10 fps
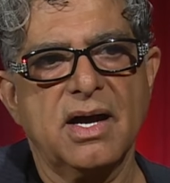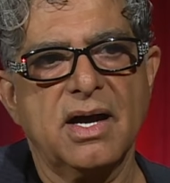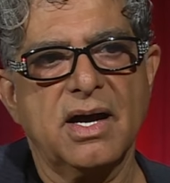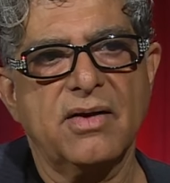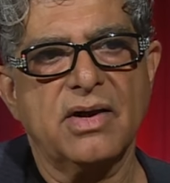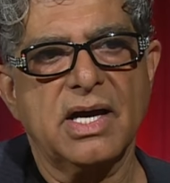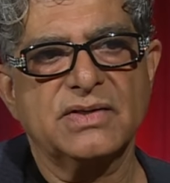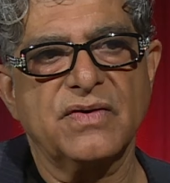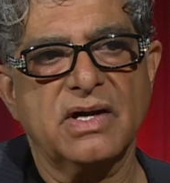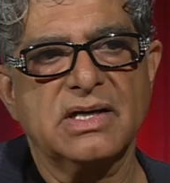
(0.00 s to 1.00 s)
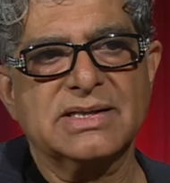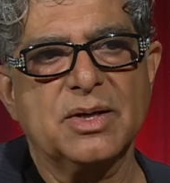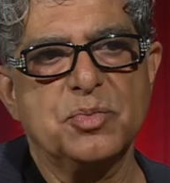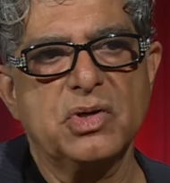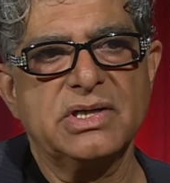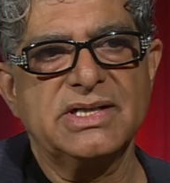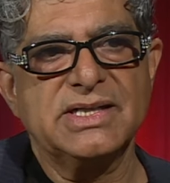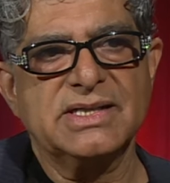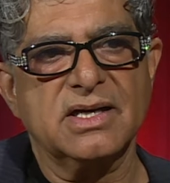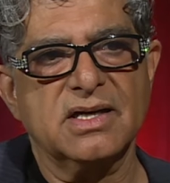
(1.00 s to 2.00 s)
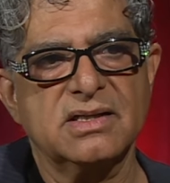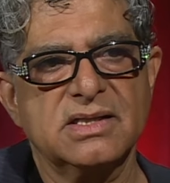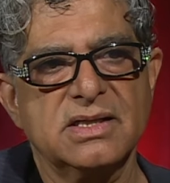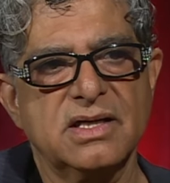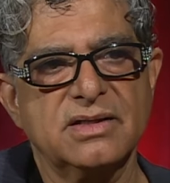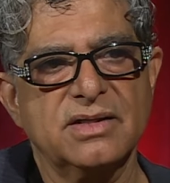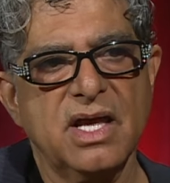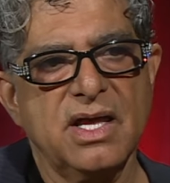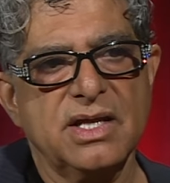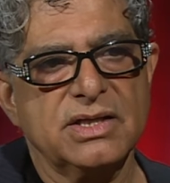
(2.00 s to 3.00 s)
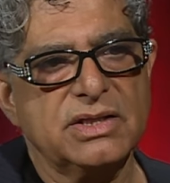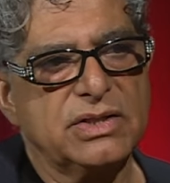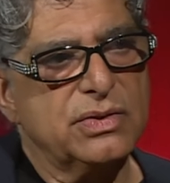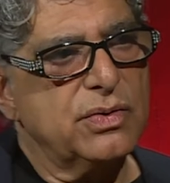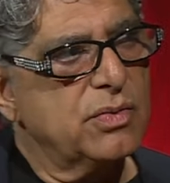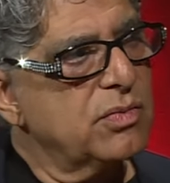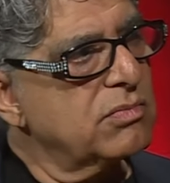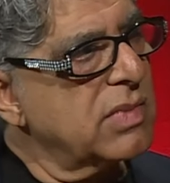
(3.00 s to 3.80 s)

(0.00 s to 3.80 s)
Uh, as far as communities are concerned, do you